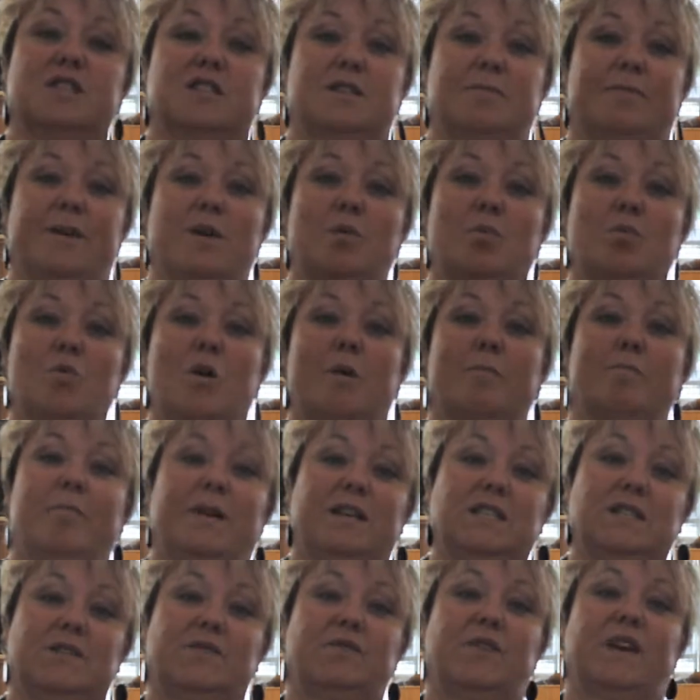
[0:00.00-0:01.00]
It's about what
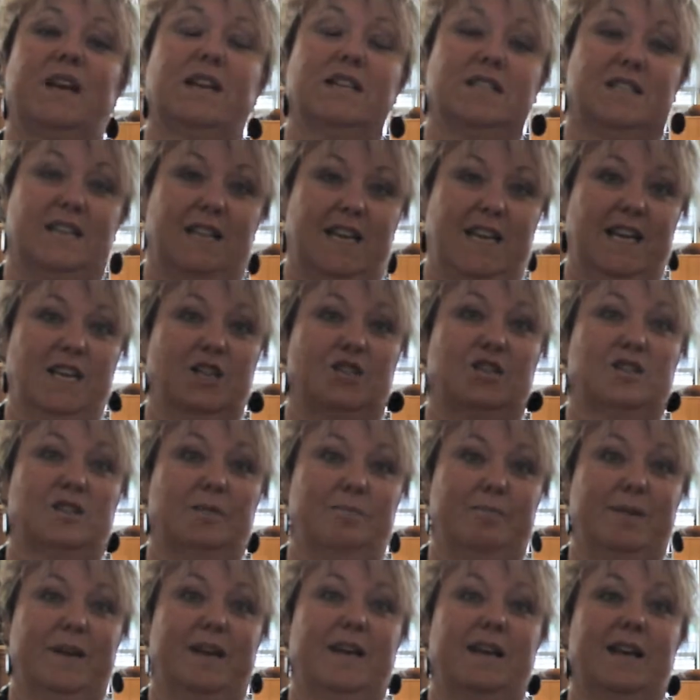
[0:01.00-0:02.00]
best fits in each of
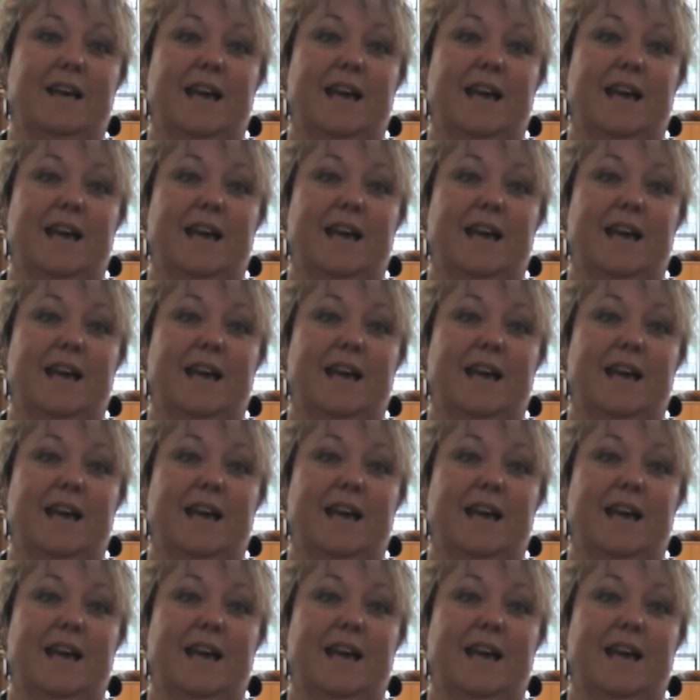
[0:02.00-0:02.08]
the